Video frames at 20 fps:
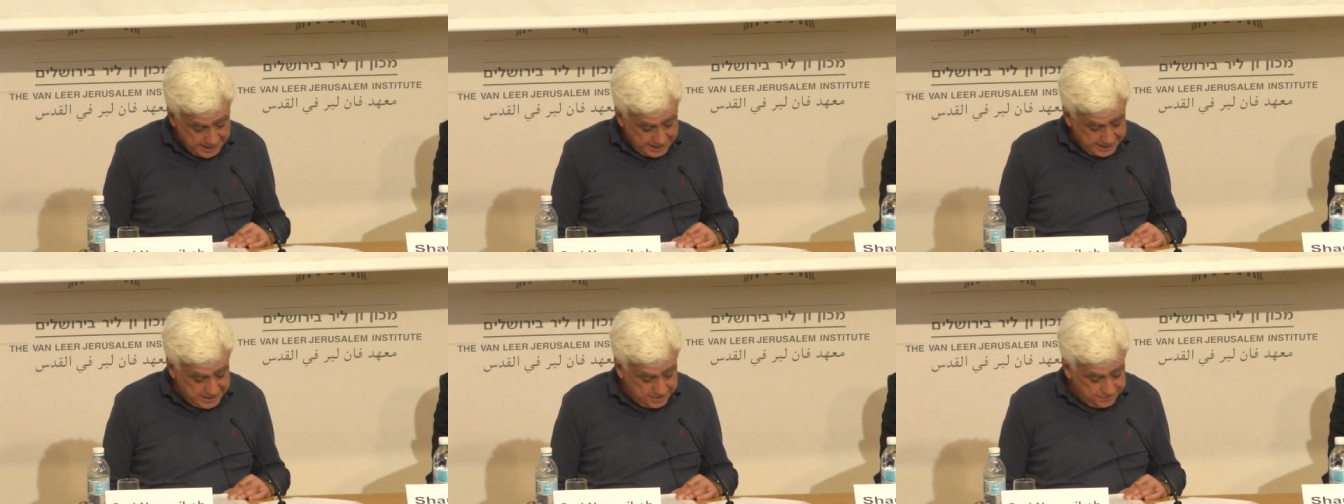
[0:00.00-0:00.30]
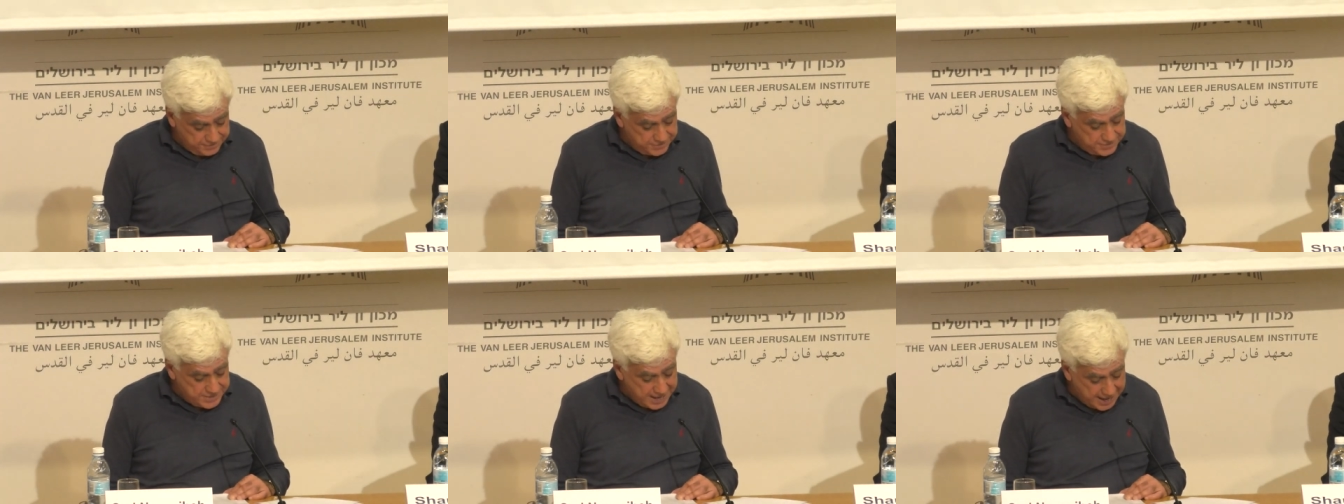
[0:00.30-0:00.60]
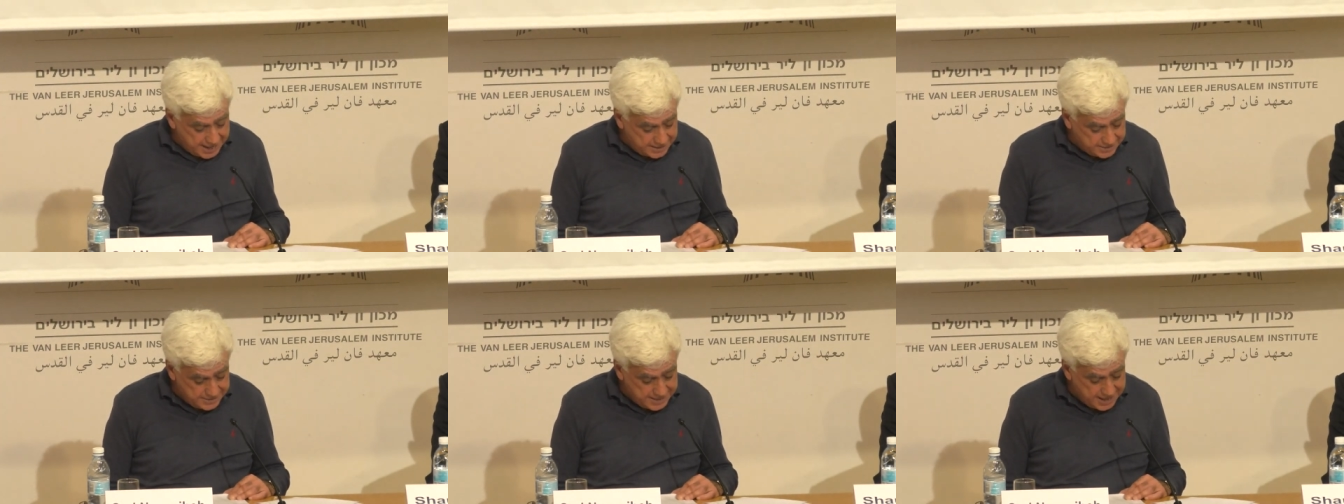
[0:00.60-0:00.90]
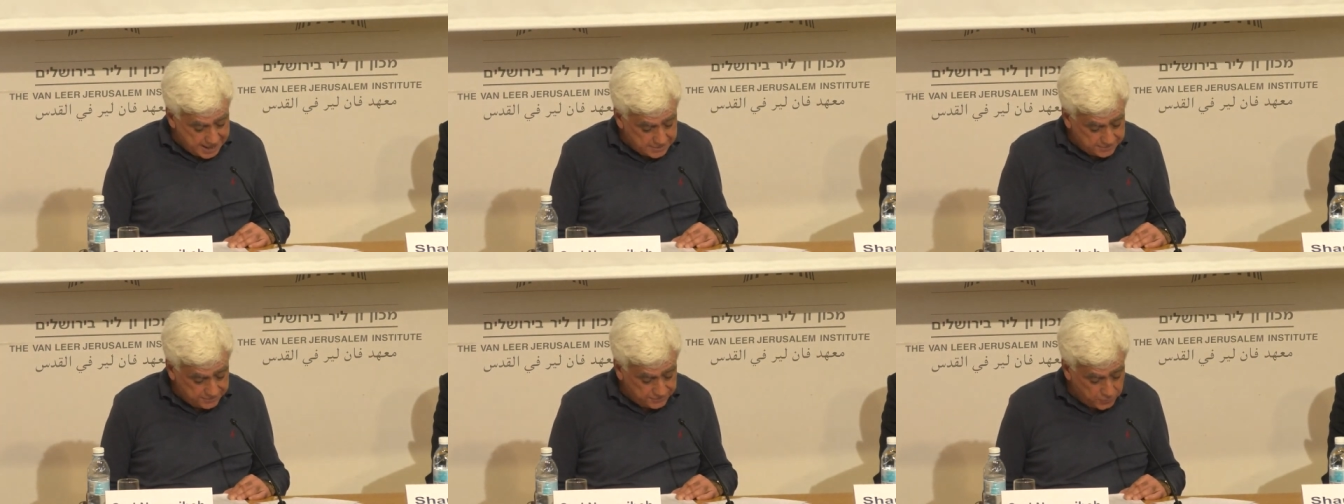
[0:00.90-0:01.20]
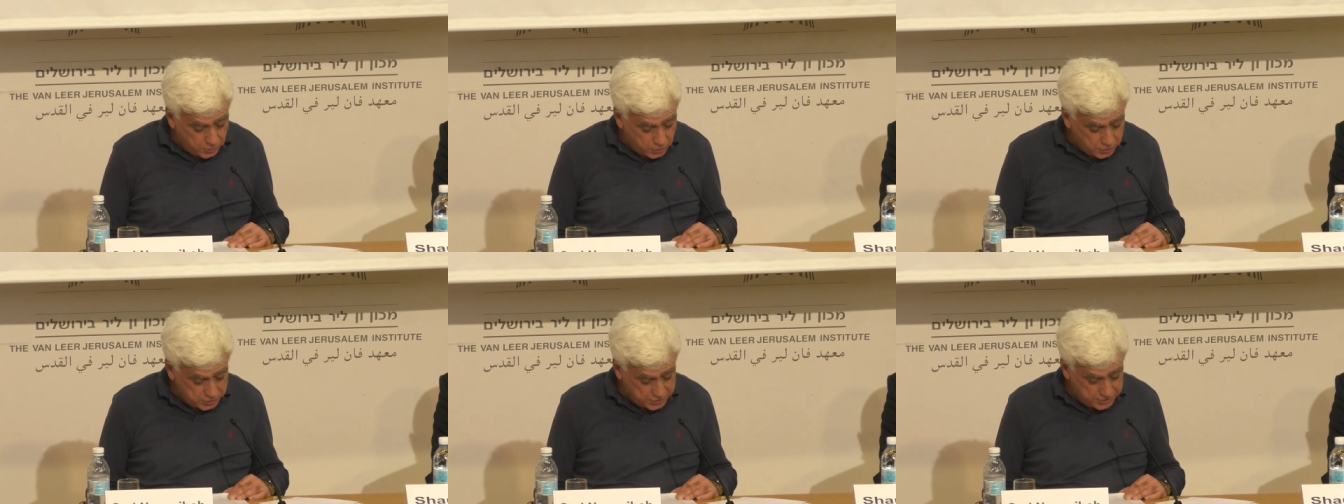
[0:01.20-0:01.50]
even had that
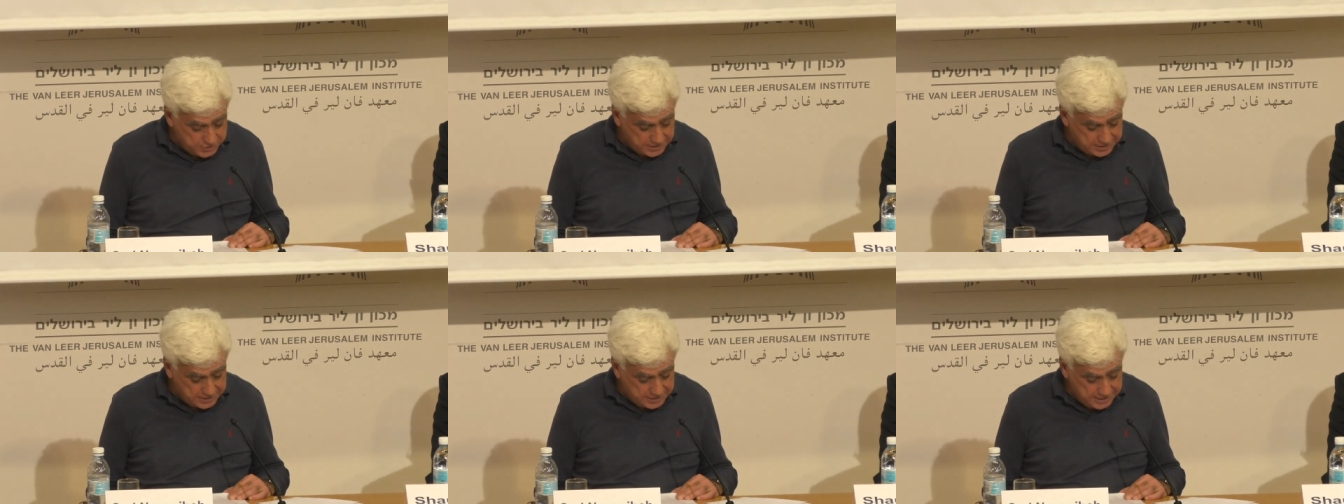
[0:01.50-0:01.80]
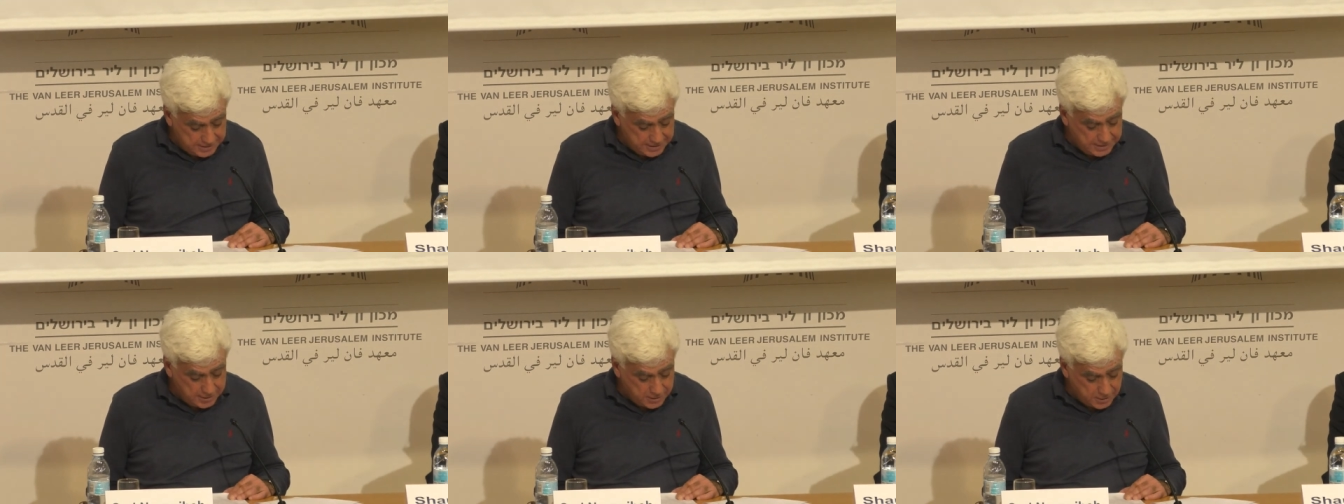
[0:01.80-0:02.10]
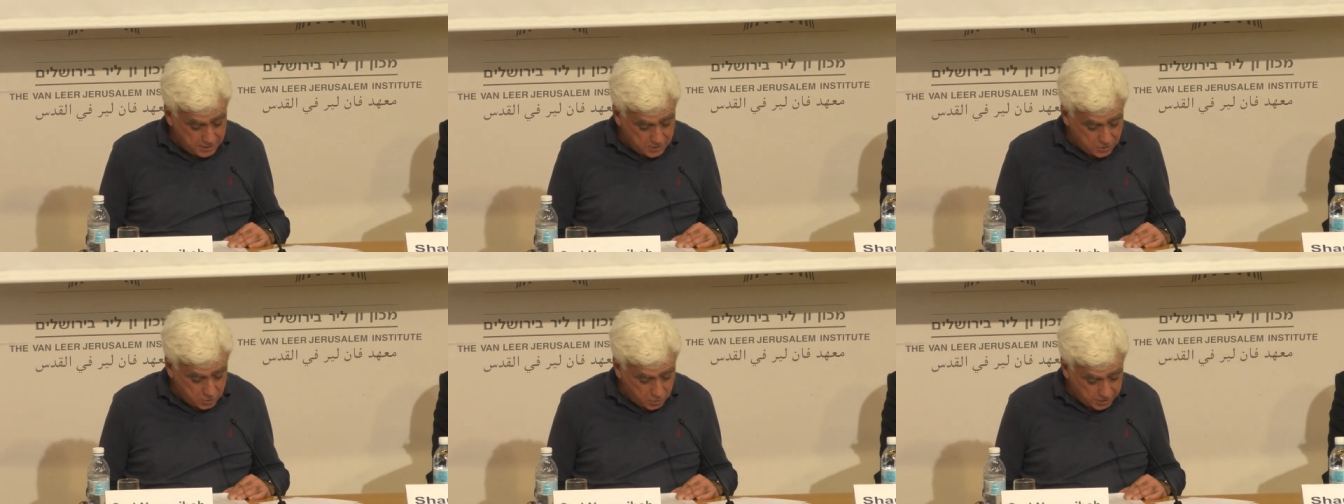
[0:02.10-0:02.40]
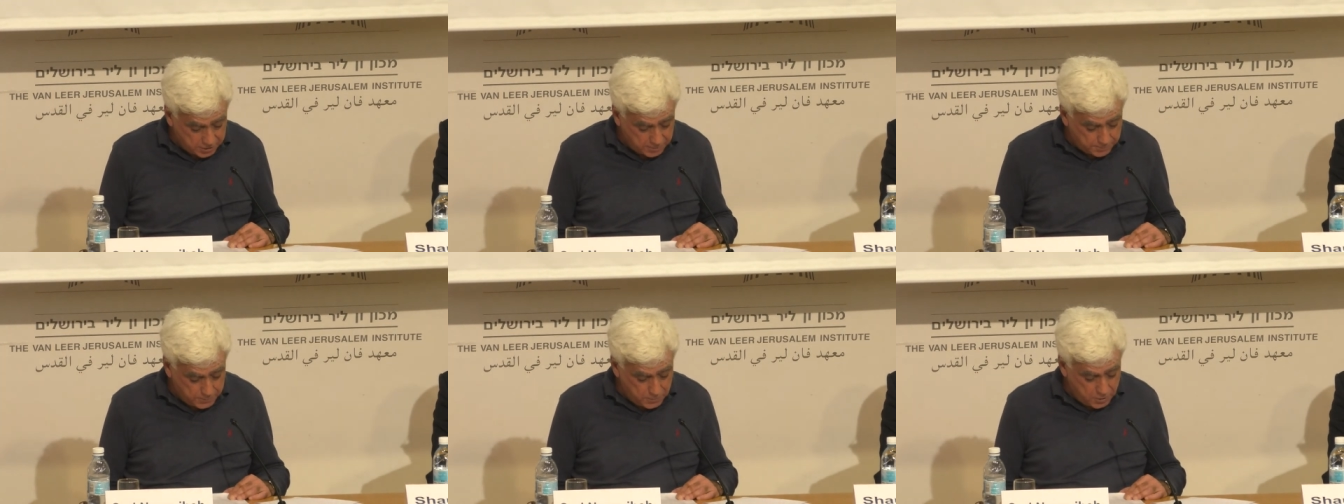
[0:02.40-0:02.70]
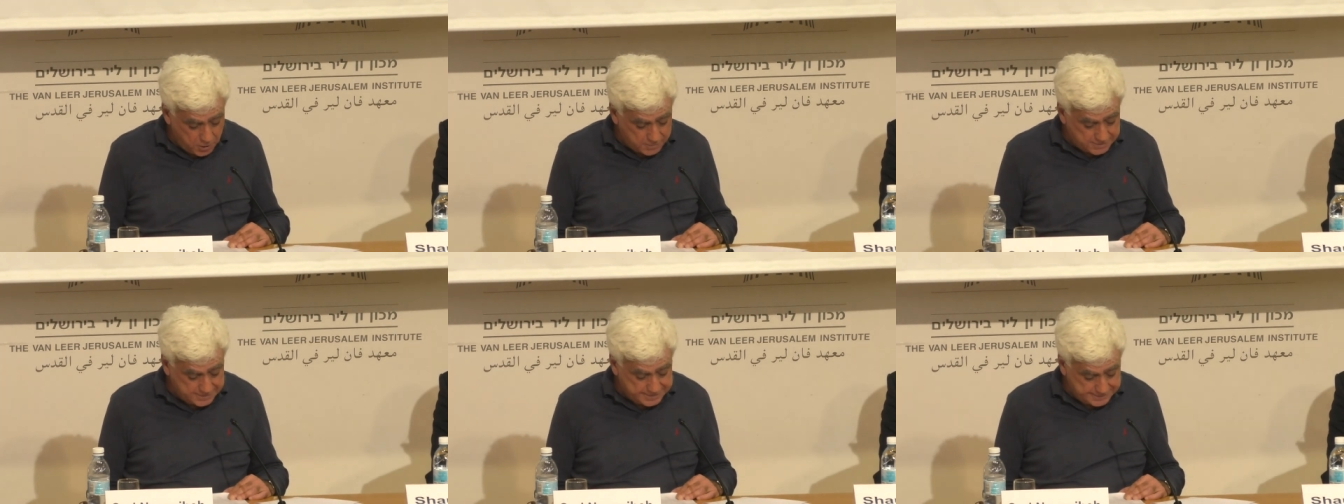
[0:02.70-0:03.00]
fortunately
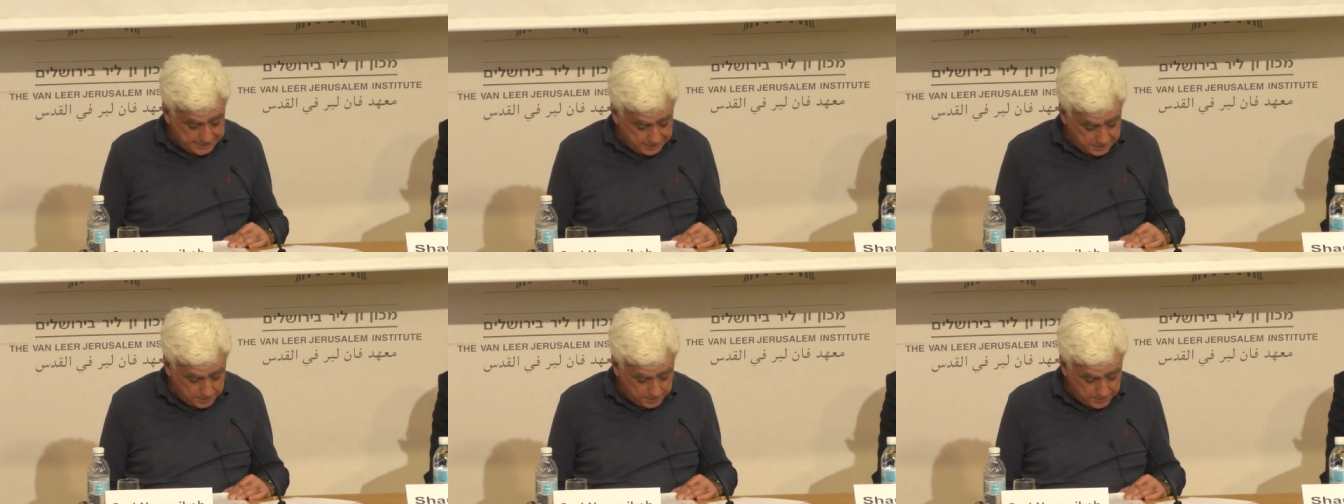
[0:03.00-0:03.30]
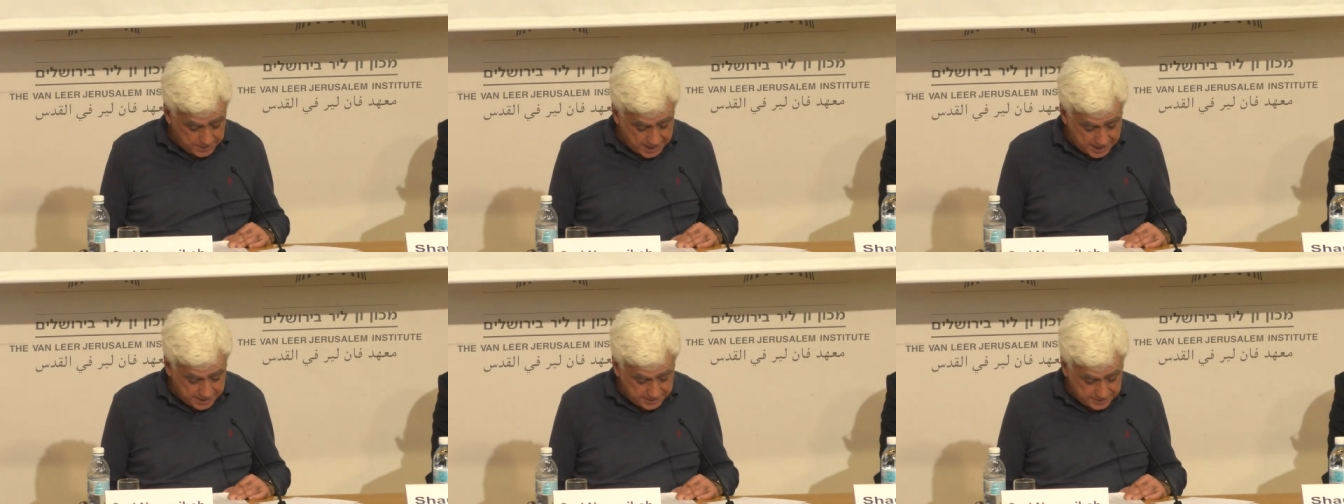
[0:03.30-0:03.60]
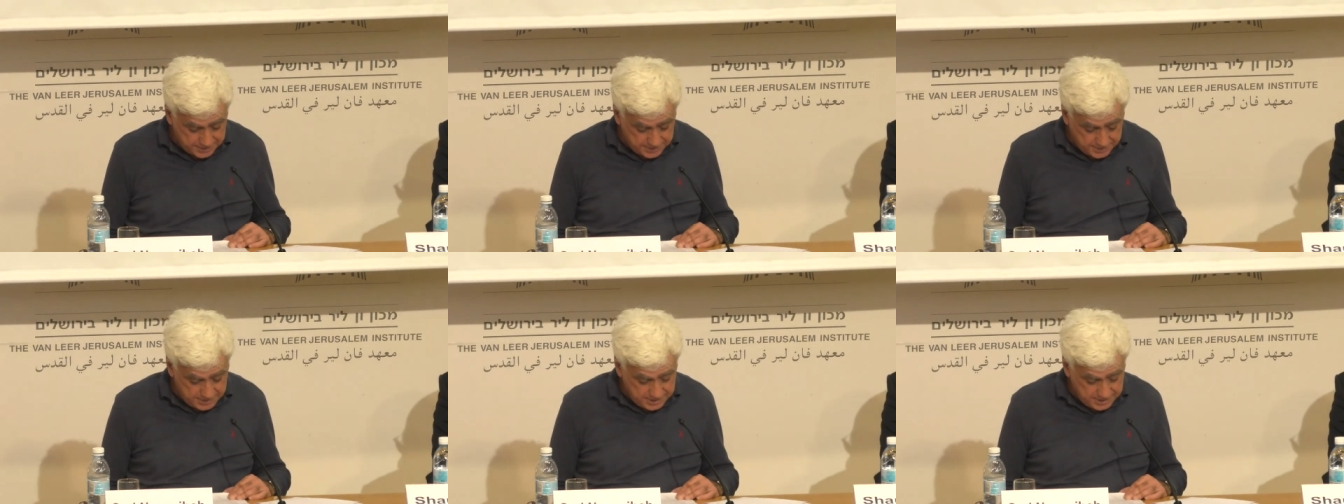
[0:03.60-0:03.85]
court-blocked city plan,